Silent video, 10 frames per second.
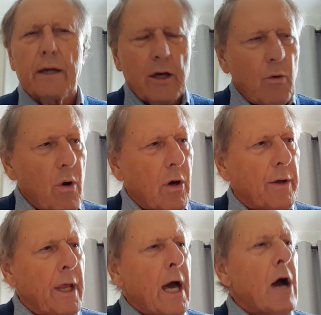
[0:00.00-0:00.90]
Go
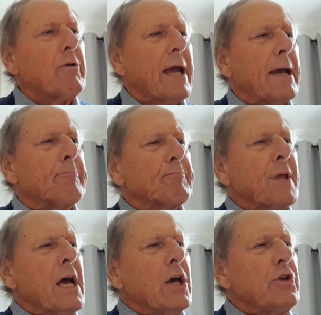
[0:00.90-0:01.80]
on. Okay,
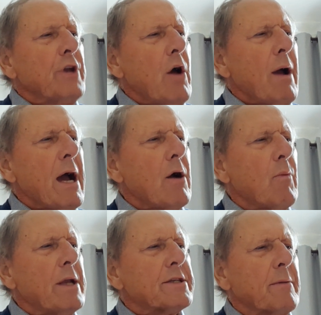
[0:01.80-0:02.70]
you know how
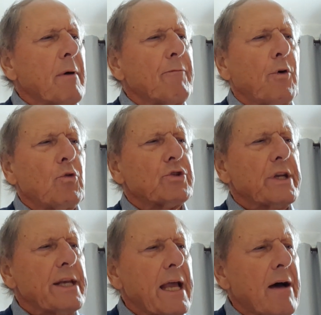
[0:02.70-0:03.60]
when someone falls
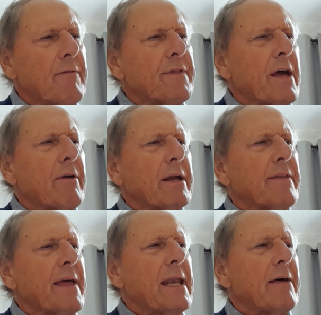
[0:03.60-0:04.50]
in love, they're under
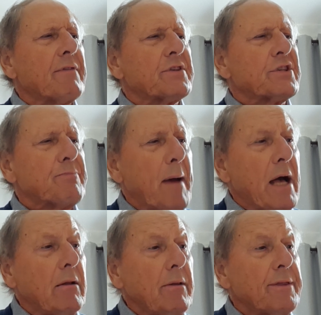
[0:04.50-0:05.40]
their lover's
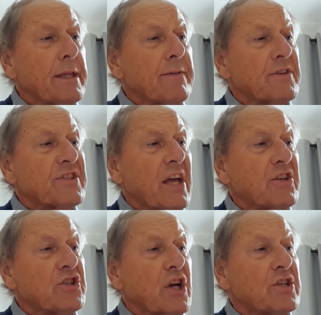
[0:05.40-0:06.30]
spell, think the
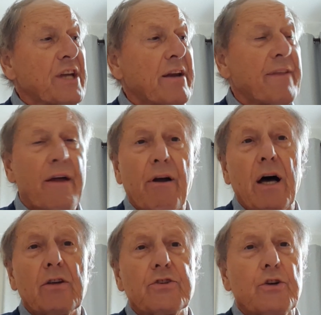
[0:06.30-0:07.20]
sun shines out of their
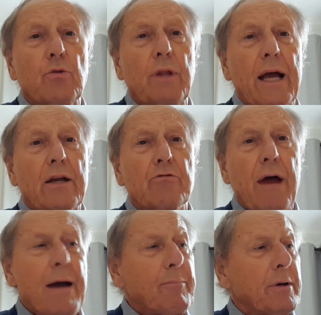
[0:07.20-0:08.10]
arse and all that
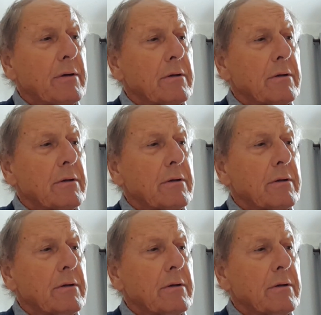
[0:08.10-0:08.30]
crap?